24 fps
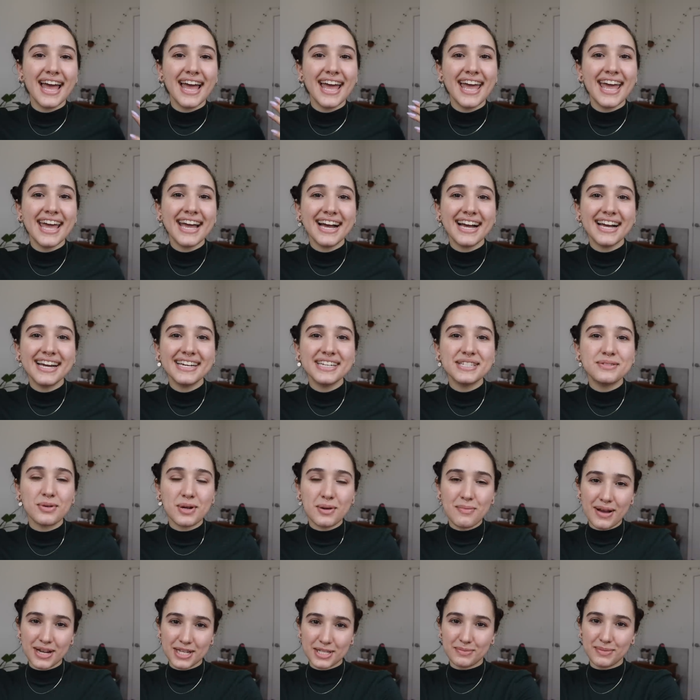Hey guys,
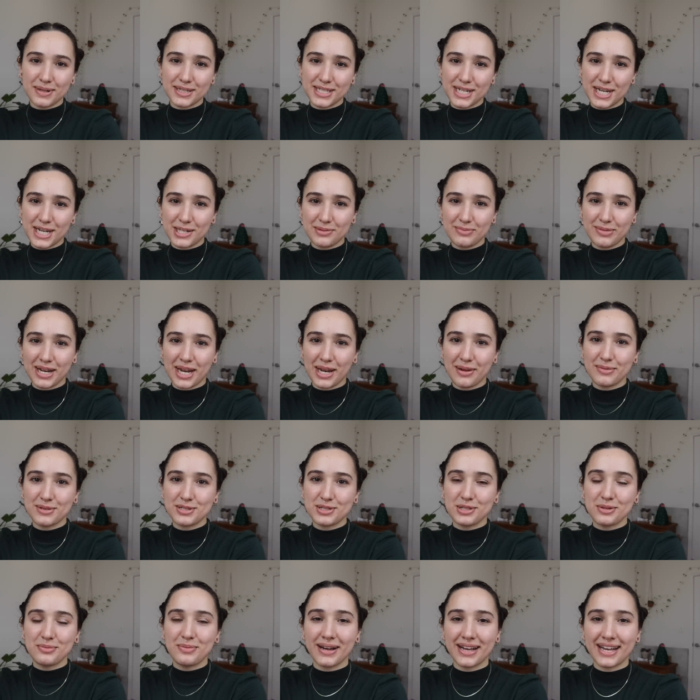welcome back to my channel. My name
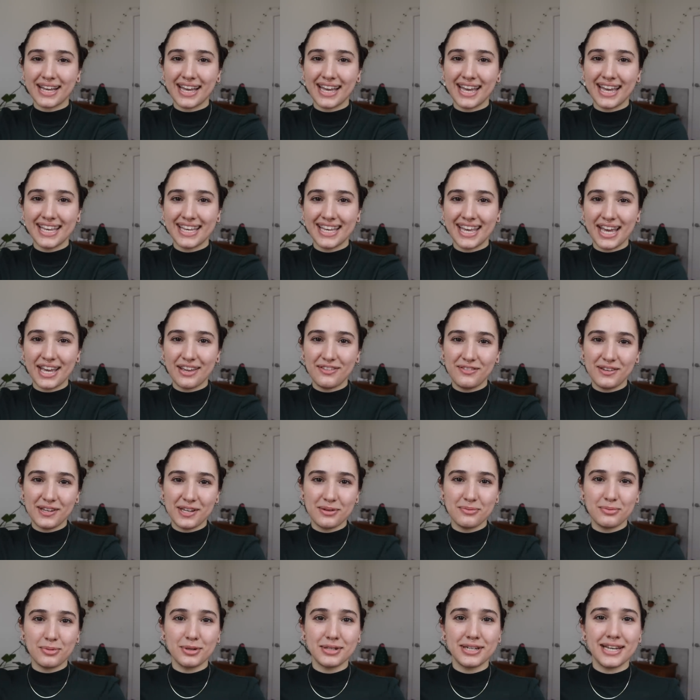is Rebecca, aka
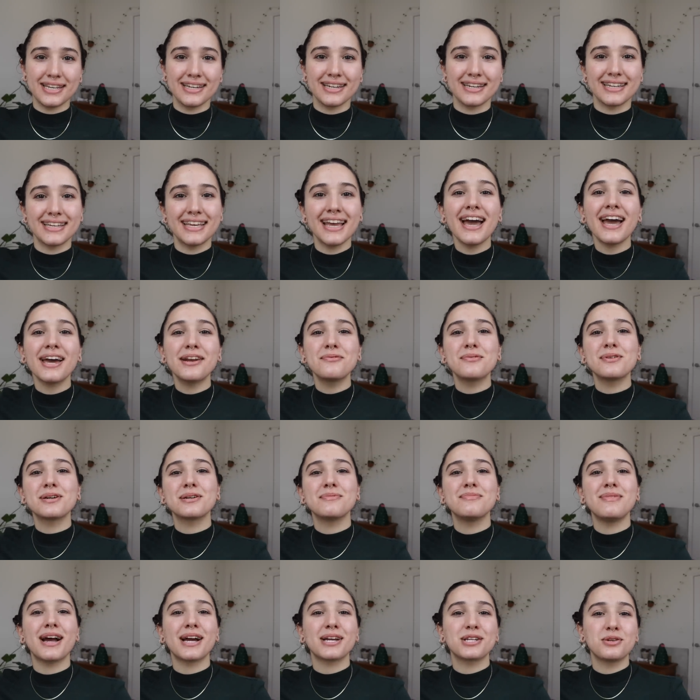Vegan Bodega Cat, and
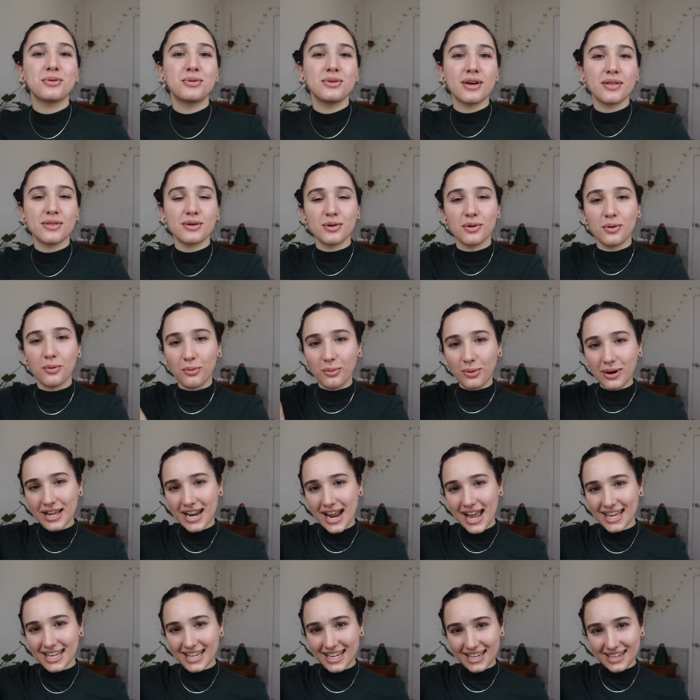welcome back to another What
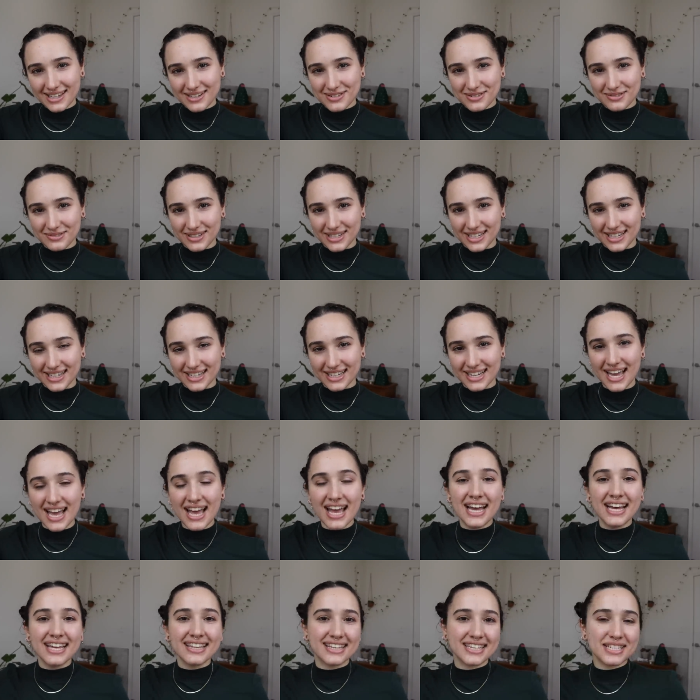I Eat in a Week.
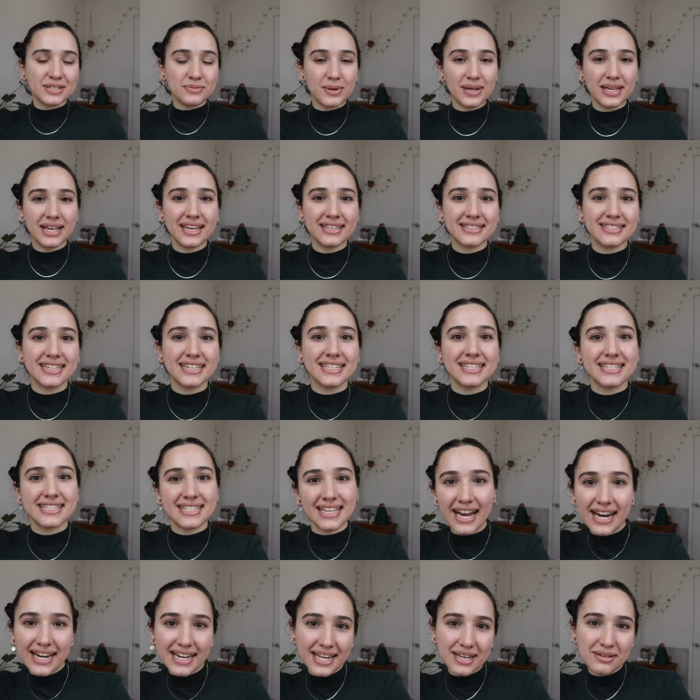This week is
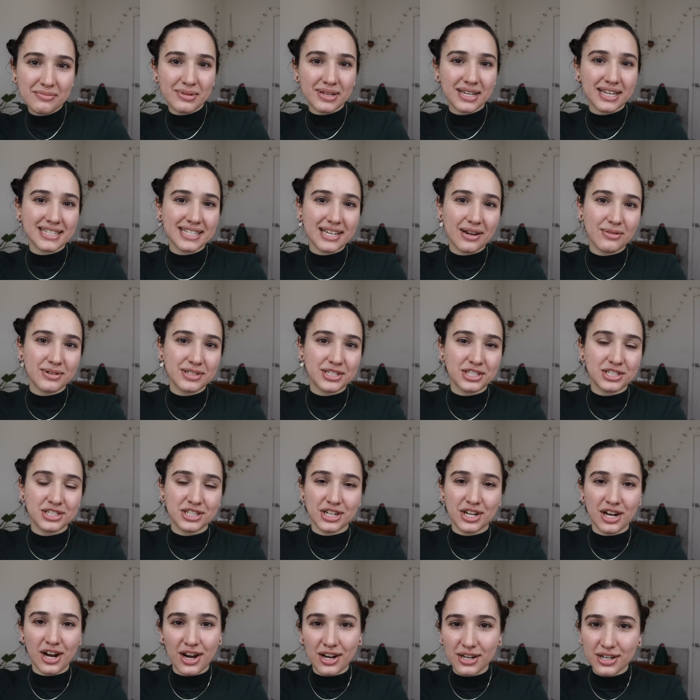exciting because I went to
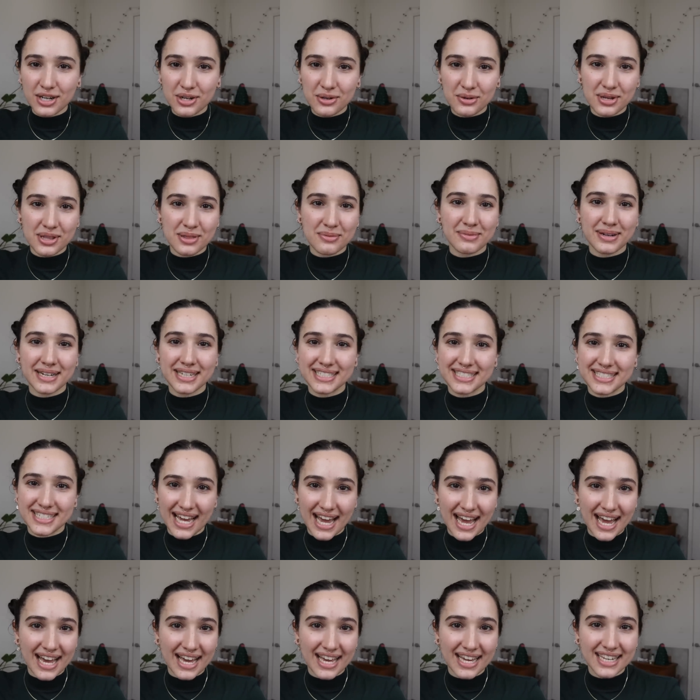Chicago with my
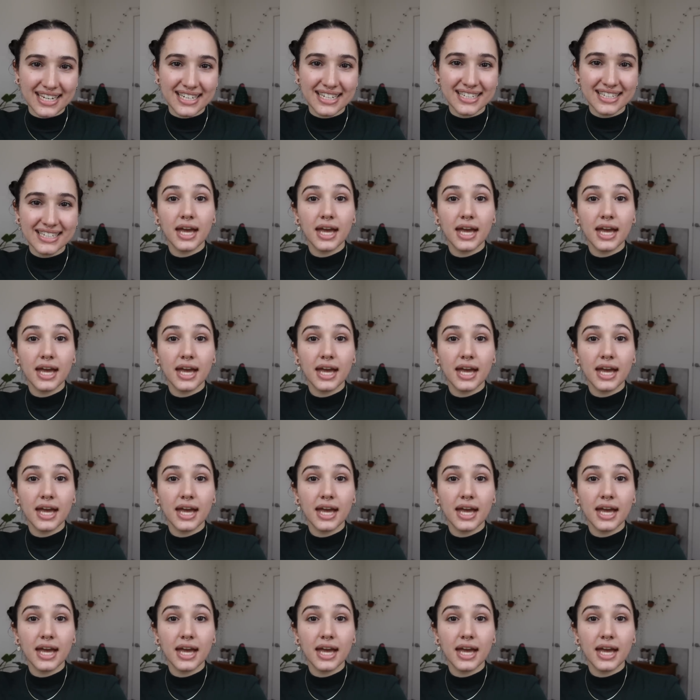dad.